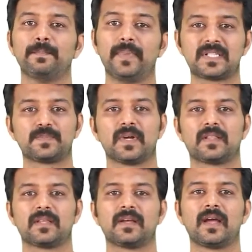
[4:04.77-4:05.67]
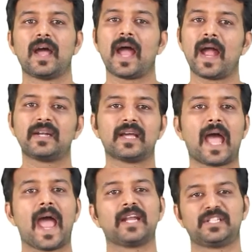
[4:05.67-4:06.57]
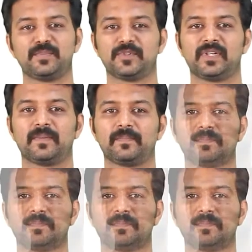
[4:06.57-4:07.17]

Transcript: bismuth and antimony.